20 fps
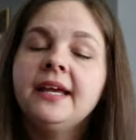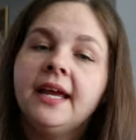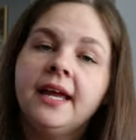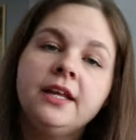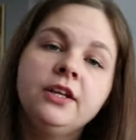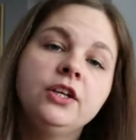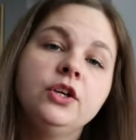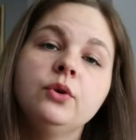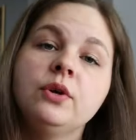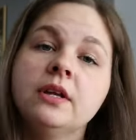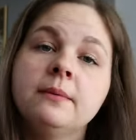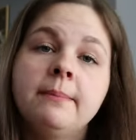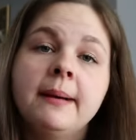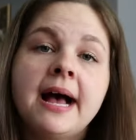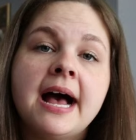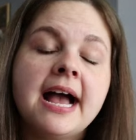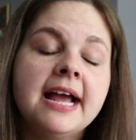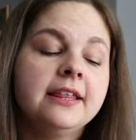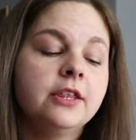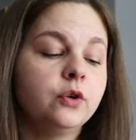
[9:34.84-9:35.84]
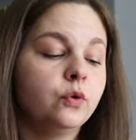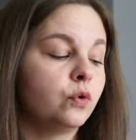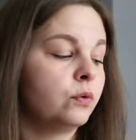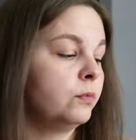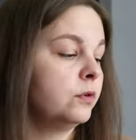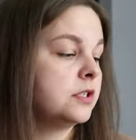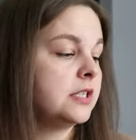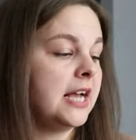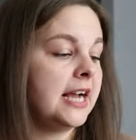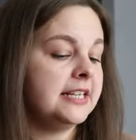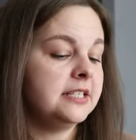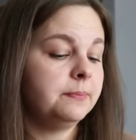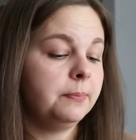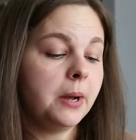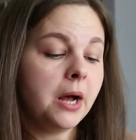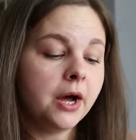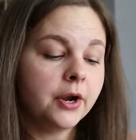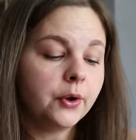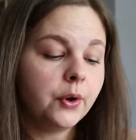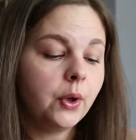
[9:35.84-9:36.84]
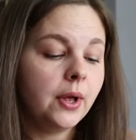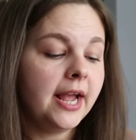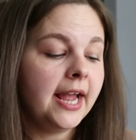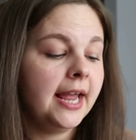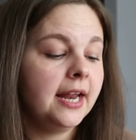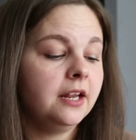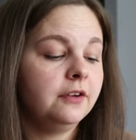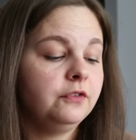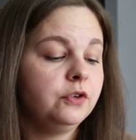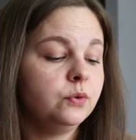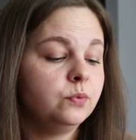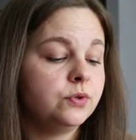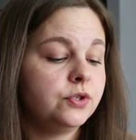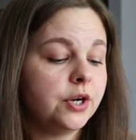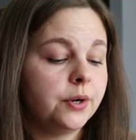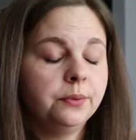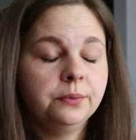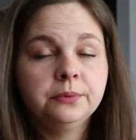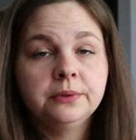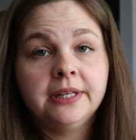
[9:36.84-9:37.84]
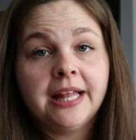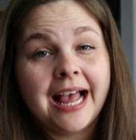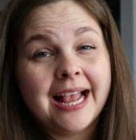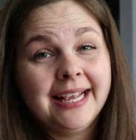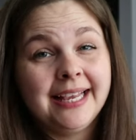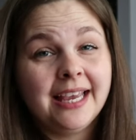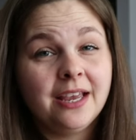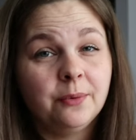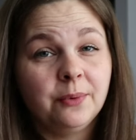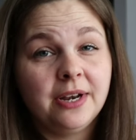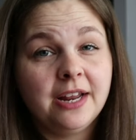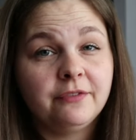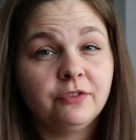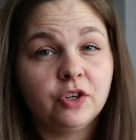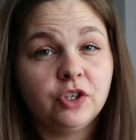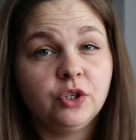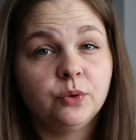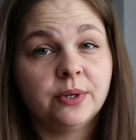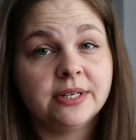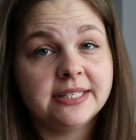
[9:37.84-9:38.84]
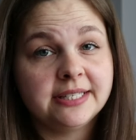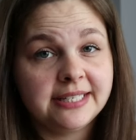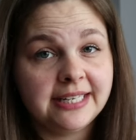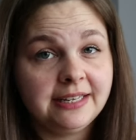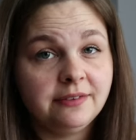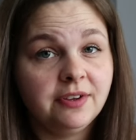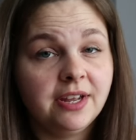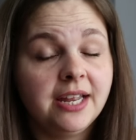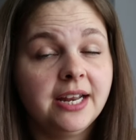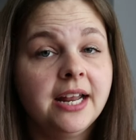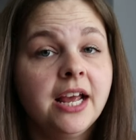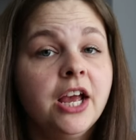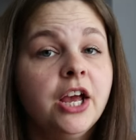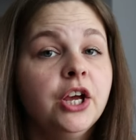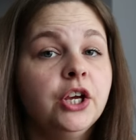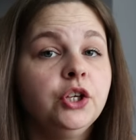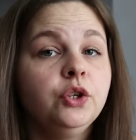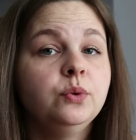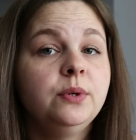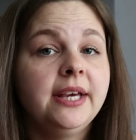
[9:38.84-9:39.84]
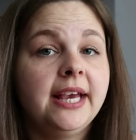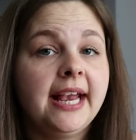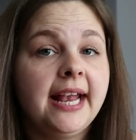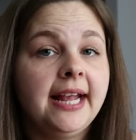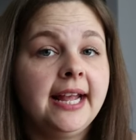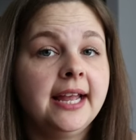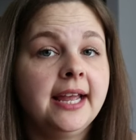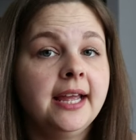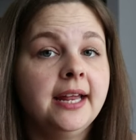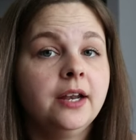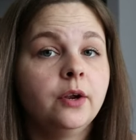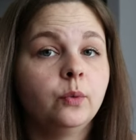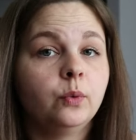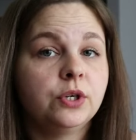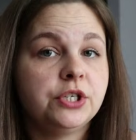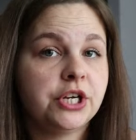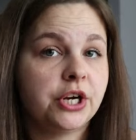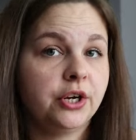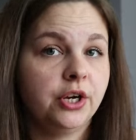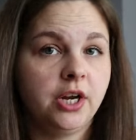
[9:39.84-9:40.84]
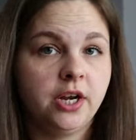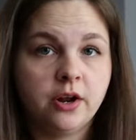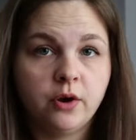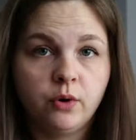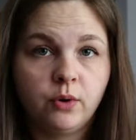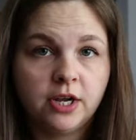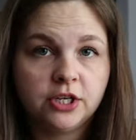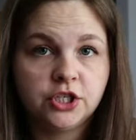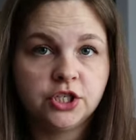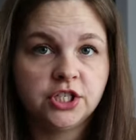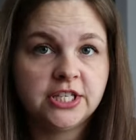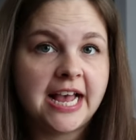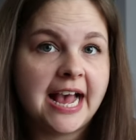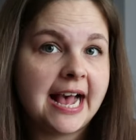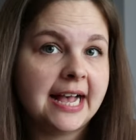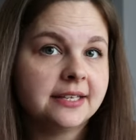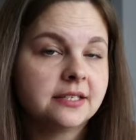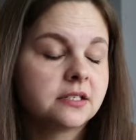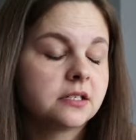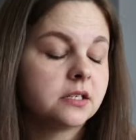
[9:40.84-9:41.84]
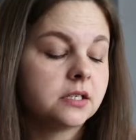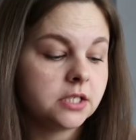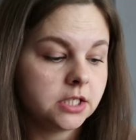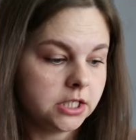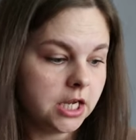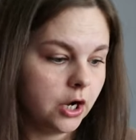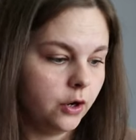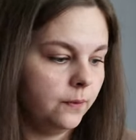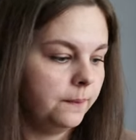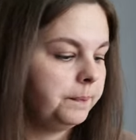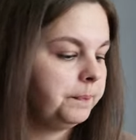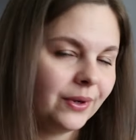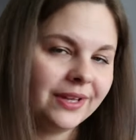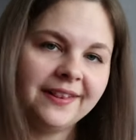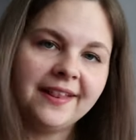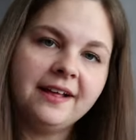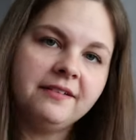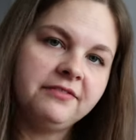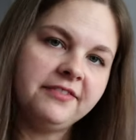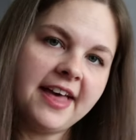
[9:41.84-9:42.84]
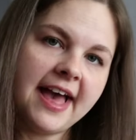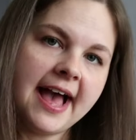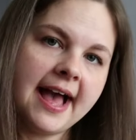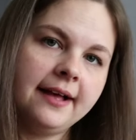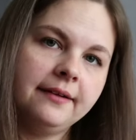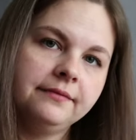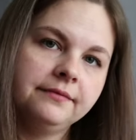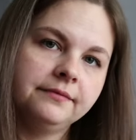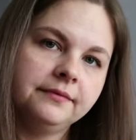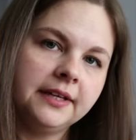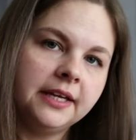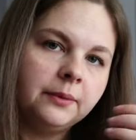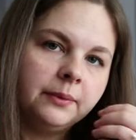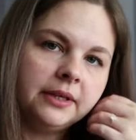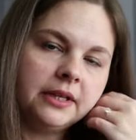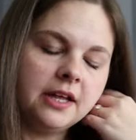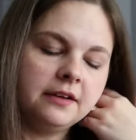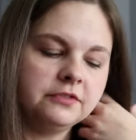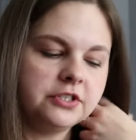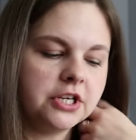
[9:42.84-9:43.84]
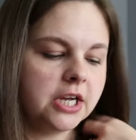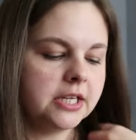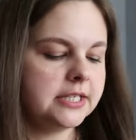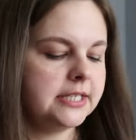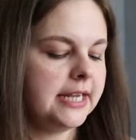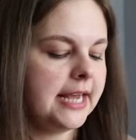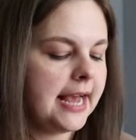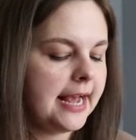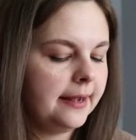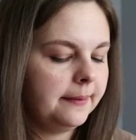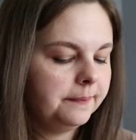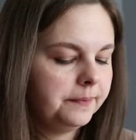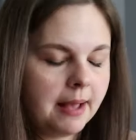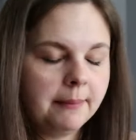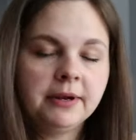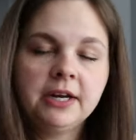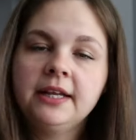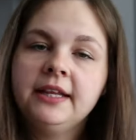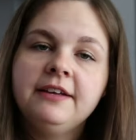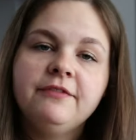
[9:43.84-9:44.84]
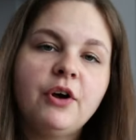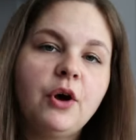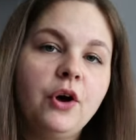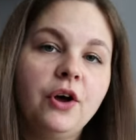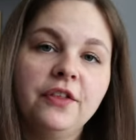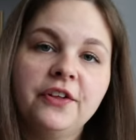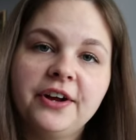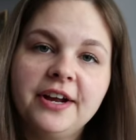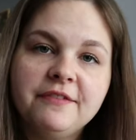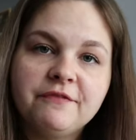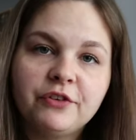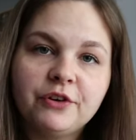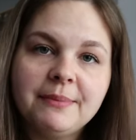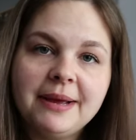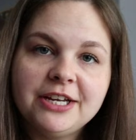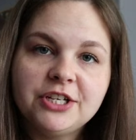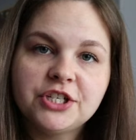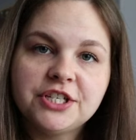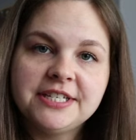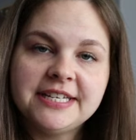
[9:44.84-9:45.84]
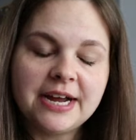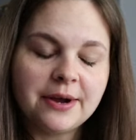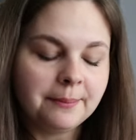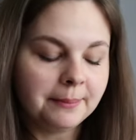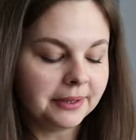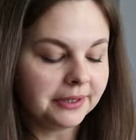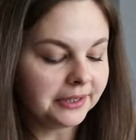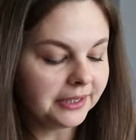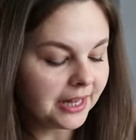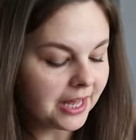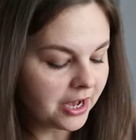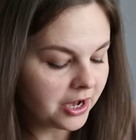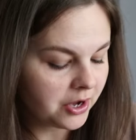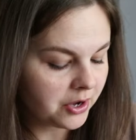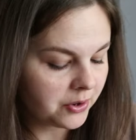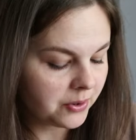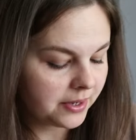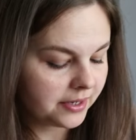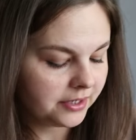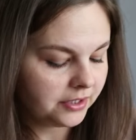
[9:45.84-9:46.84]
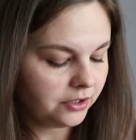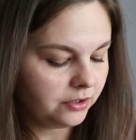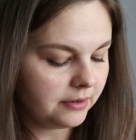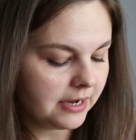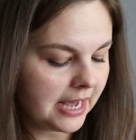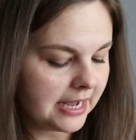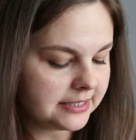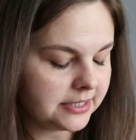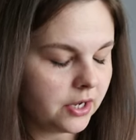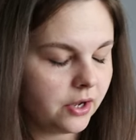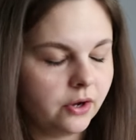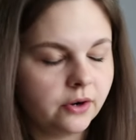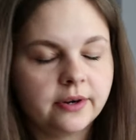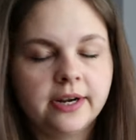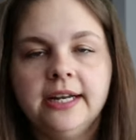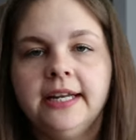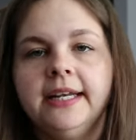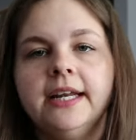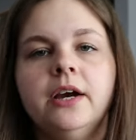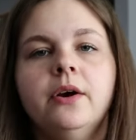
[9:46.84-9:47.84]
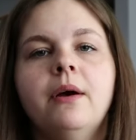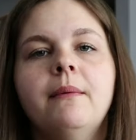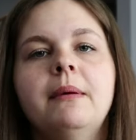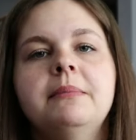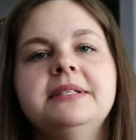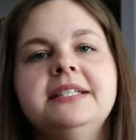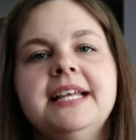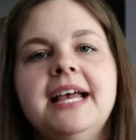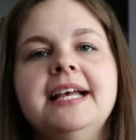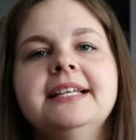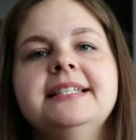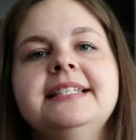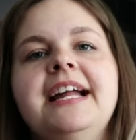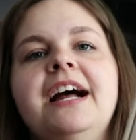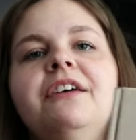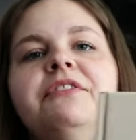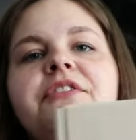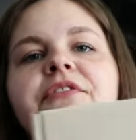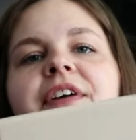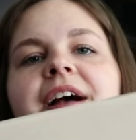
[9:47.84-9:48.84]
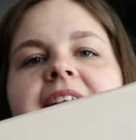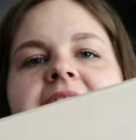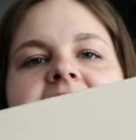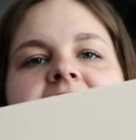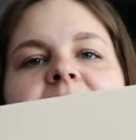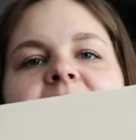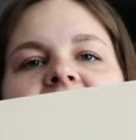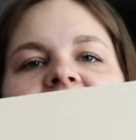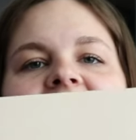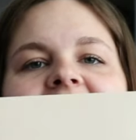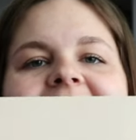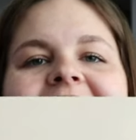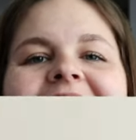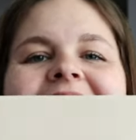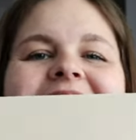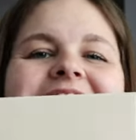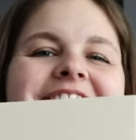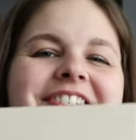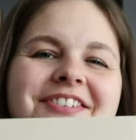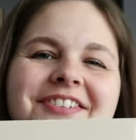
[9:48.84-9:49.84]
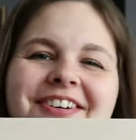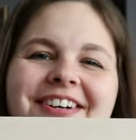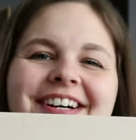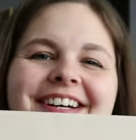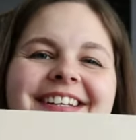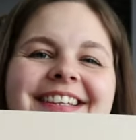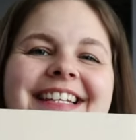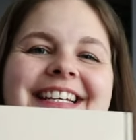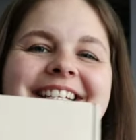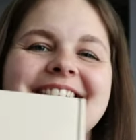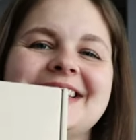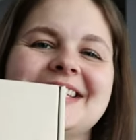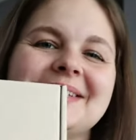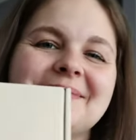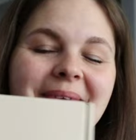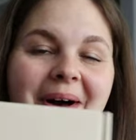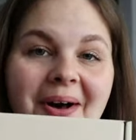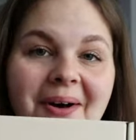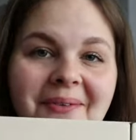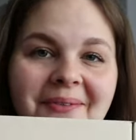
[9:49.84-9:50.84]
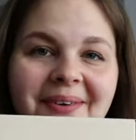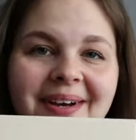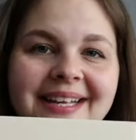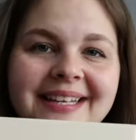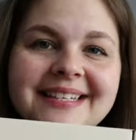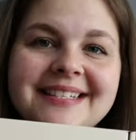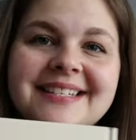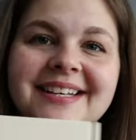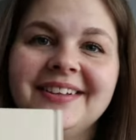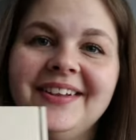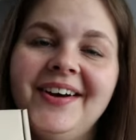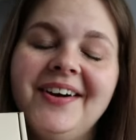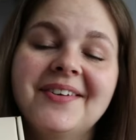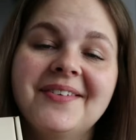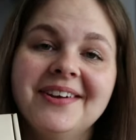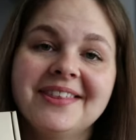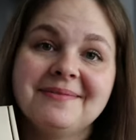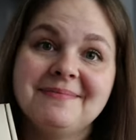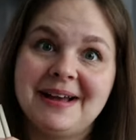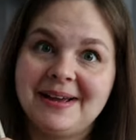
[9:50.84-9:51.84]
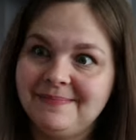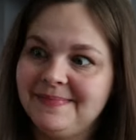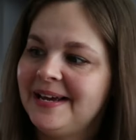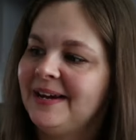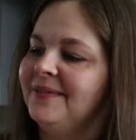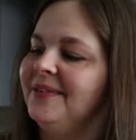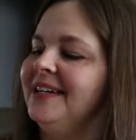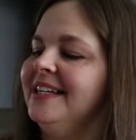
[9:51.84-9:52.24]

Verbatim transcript: again, you can buy the normal size bottle, and if you don't like it whenever you receive it, you can return it, no questions asked. So we love that. And we love Dossier. I'm gonna leave all their information down below. You guys already know I'm obsessed. Now I have to find somewhere to store these small ones along with my big